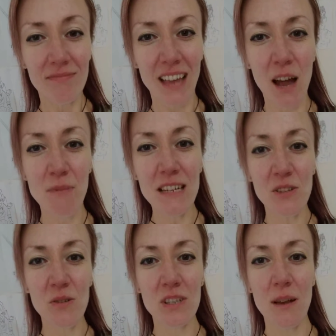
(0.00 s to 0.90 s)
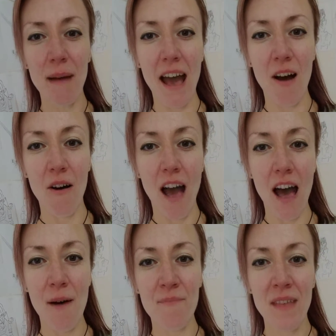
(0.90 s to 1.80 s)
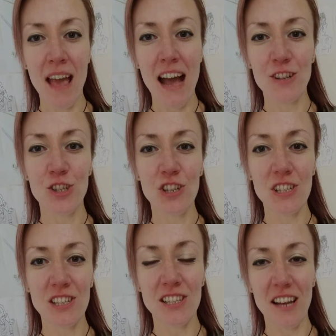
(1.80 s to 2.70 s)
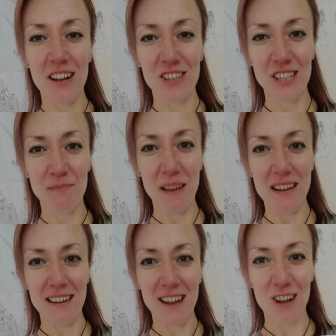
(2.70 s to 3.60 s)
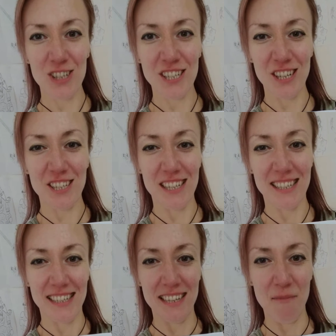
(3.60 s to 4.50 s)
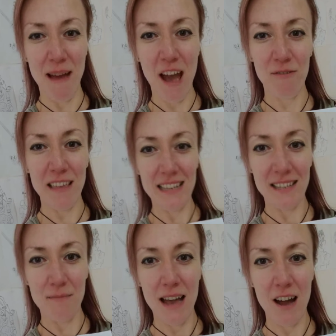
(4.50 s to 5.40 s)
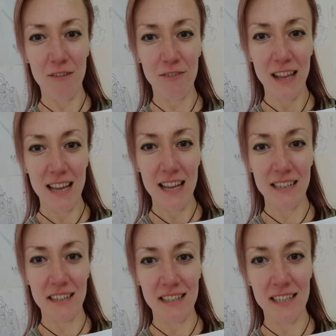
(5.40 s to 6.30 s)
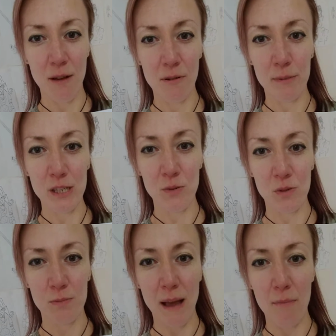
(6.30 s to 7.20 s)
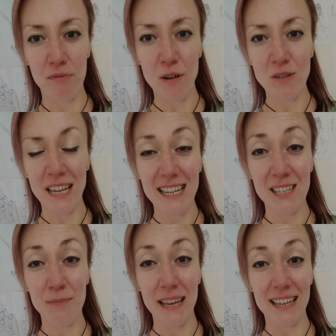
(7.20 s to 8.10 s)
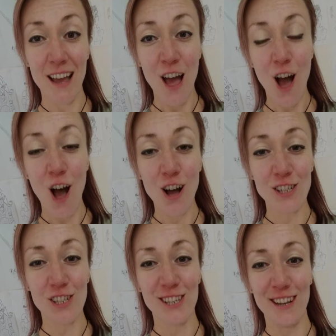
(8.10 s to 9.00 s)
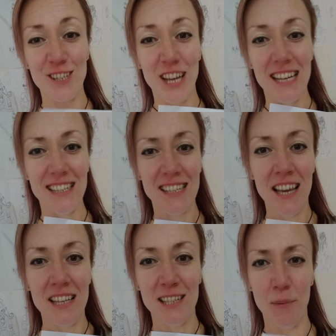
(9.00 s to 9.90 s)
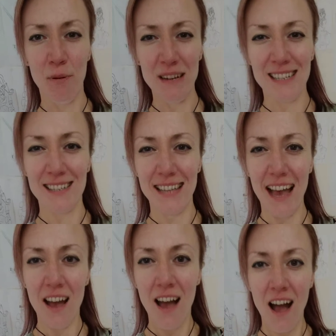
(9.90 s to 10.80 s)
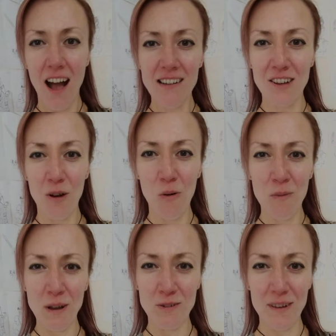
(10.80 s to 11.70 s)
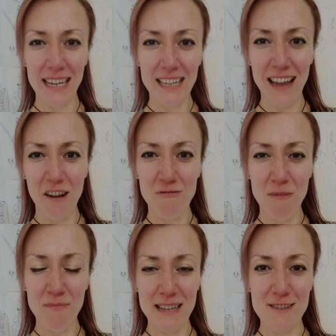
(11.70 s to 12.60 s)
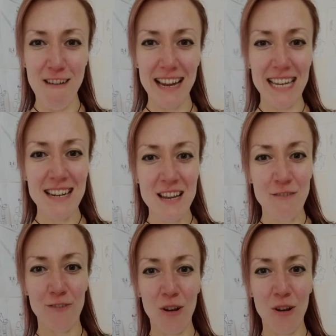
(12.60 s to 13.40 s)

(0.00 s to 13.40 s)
and we talked about our sugars and starches being largely digested in the mouth. There's the mouth, and in the stomach we talked about proteins being harder to digest, suppresses that hunger hormone ghrelin, now grumbly ghrelin for